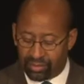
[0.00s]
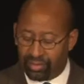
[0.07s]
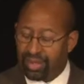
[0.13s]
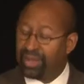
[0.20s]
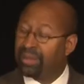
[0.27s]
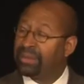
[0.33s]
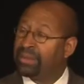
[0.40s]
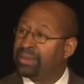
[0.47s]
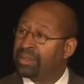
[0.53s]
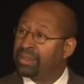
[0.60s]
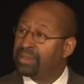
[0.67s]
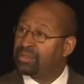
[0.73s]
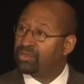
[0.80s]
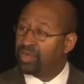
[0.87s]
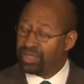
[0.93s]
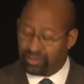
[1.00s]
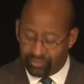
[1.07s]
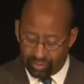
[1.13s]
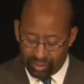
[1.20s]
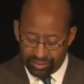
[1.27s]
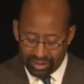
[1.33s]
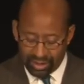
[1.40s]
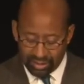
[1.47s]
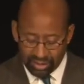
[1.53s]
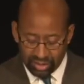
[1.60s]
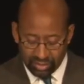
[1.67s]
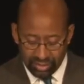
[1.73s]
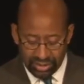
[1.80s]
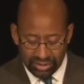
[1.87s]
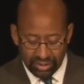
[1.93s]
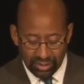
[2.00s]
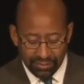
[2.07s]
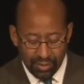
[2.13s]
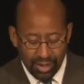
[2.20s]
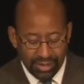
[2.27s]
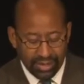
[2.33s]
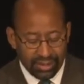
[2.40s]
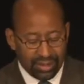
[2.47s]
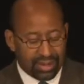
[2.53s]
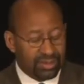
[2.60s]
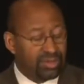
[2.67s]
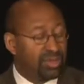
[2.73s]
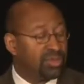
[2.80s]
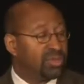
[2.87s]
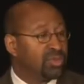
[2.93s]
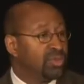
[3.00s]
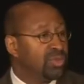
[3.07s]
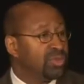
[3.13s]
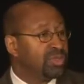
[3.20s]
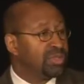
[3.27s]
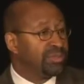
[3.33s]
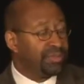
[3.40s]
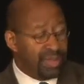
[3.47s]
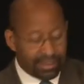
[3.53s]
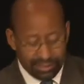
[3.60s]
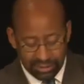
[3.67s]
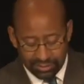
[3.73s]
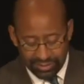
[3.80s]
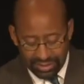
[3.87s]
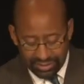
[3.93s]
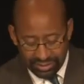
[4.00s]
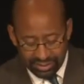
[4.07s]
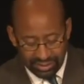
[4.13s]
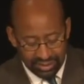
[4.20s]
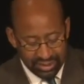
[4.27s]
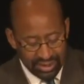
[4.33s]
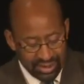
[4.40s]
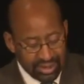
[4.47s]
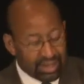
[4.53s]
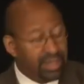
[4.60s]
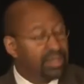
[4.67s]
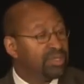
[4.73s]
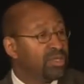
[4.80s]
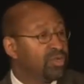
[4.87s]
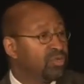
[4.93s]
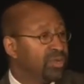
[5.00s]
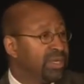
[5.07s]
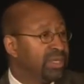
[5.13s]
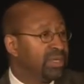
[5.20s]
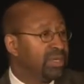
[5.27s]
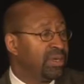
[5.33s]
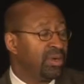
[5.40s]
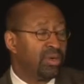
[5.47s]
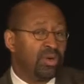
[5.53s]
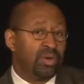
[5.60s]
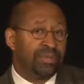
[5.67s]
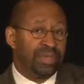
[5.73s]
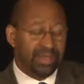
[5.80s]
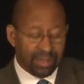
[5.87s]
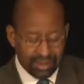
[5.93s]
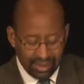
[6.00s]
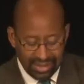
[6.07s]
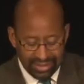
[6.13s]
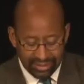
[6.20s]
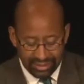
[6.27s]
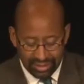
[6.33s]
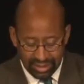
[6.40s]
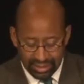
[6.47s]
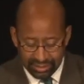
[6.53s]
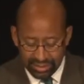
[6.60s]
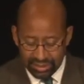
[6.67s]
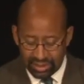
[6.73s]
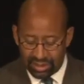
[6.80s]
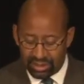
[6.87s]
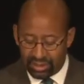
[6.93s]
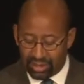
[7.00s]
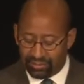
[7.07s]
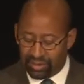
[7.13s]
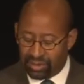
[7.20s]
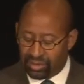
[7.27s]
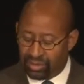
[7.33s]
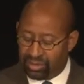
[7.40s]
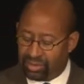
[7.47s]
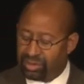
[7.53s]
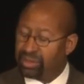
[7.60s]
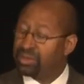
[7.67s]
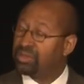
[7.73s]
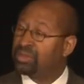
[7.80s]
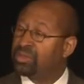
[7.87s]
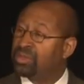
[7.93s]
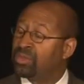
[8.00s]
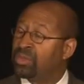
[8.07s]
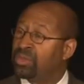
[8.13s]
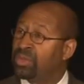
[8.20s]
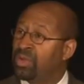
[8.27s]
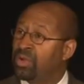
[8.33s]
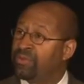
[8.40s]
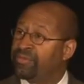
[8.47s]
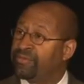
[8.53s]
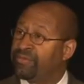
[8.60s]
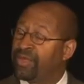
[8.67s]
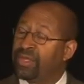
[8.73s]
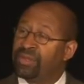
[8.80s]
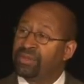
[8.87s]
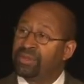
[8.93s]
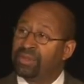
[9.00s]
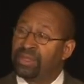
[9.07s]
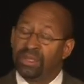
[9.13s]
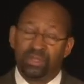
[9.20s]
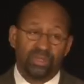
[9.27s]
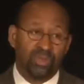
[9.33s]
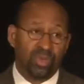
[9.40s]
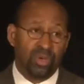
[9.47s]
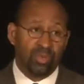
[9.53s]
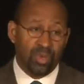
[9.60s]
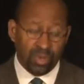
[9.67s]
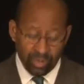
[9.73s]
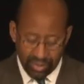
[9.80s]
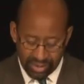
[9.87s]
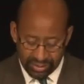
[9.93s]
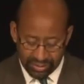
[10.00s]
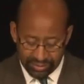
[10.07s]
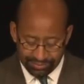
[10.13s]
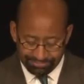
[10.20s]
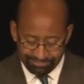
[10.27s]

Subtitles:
ground, transforming our streets, our parking lots, our schools, and public spaces into green urban landscapes that reduce sewer overflow into our waterways.